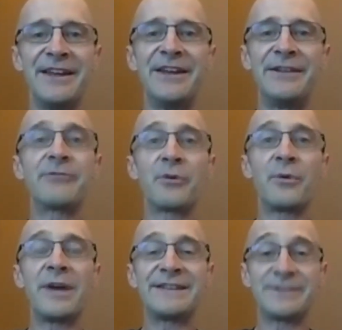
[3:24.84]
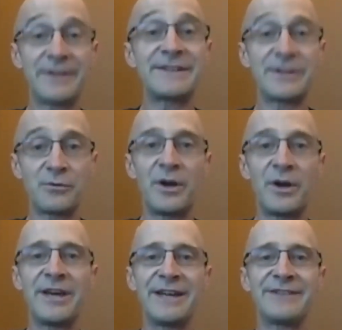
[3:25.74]
different ways. So this is one
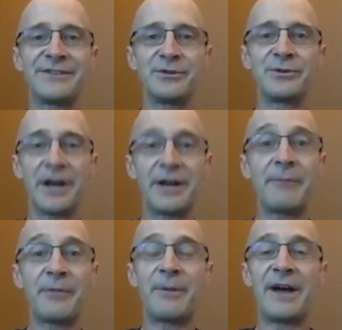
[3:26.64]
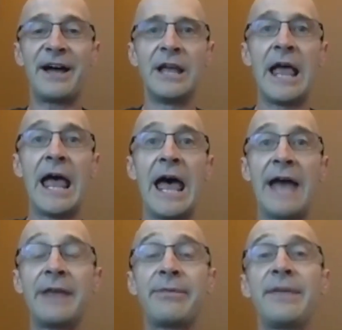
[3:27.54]
way to cut up the pie. And
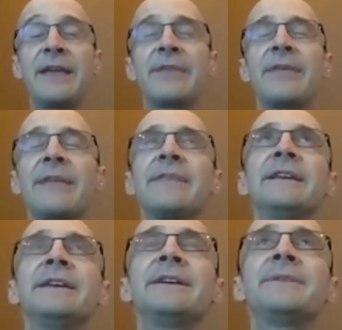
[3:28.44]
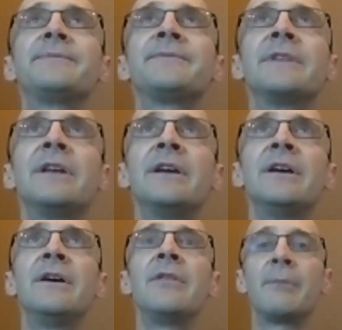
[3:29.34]
I think that the
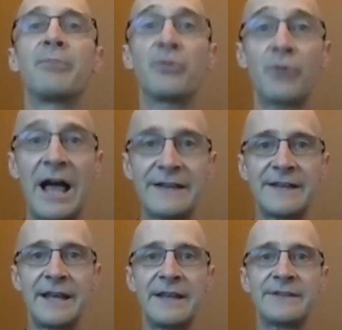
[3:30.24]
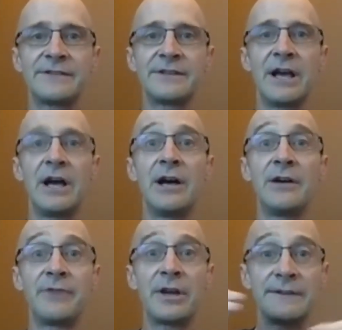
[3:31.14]
process
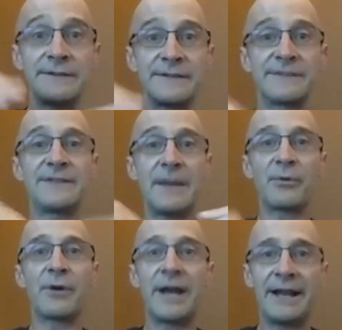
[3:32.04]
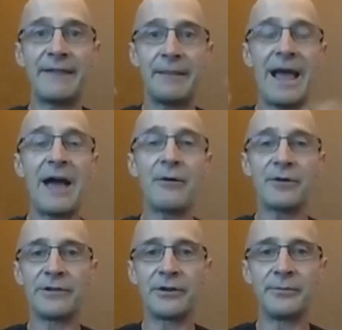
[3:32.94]
of separating them out a
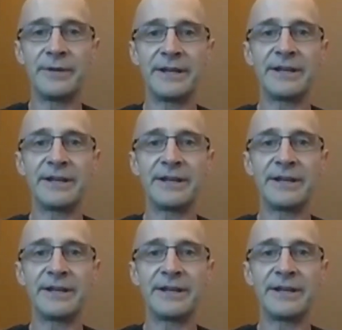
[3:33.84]
little bit